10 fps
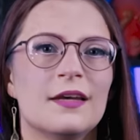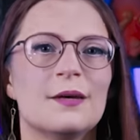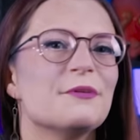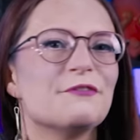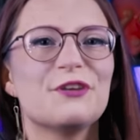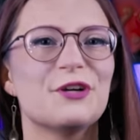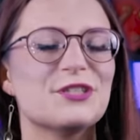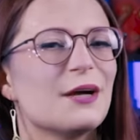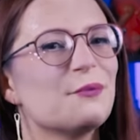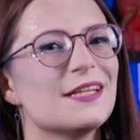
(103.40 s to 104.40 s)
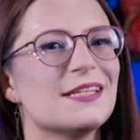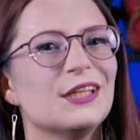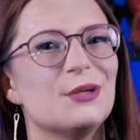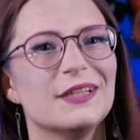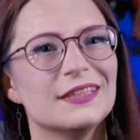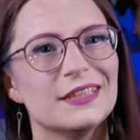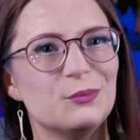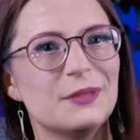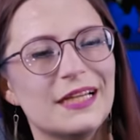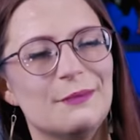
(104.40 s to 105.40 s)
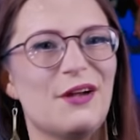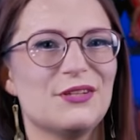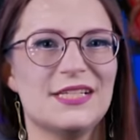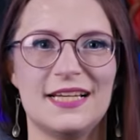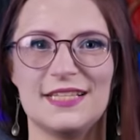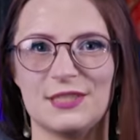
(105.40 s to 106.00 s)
But first, I want to tell you a little bit about today's